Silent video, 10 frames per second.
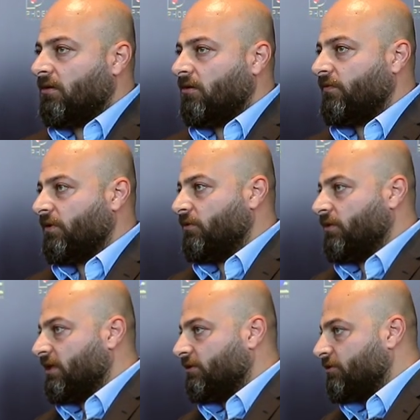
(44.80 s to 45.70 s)
hopefully,
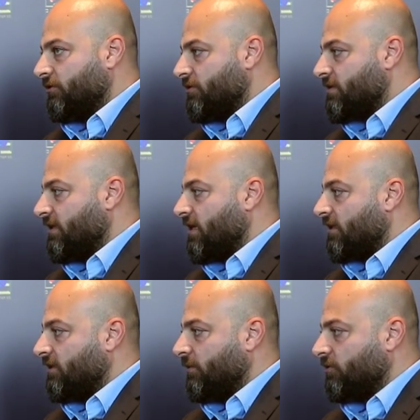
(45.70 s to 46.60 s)
we introduce
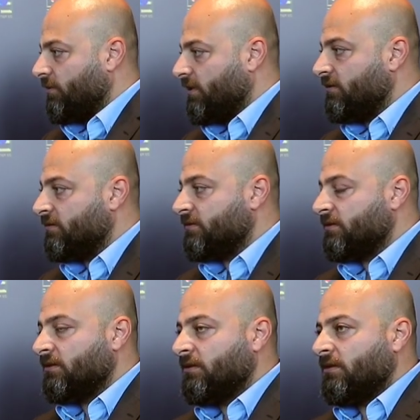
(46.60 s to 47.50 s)
Iraqi bitumen
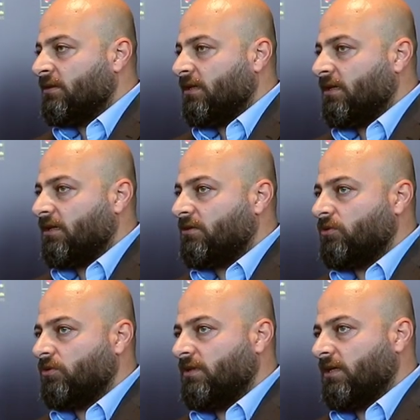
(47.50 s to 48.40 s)

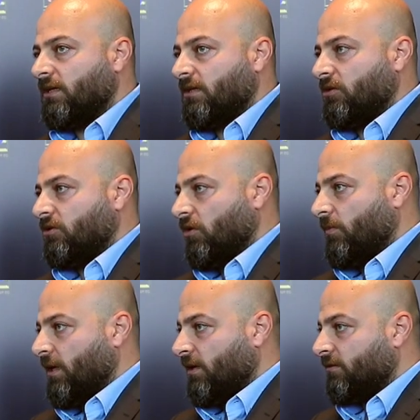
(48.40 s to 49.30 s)
to the
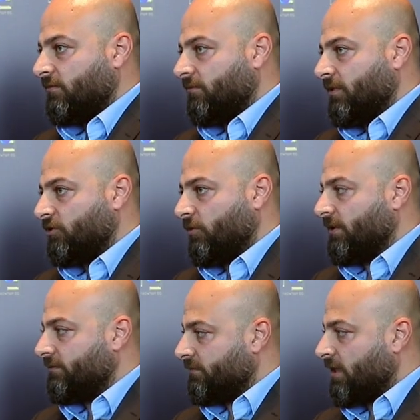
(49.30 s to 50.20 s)
global
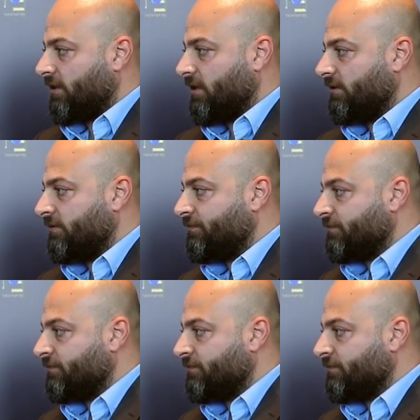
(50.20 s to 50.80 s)
bitumen market,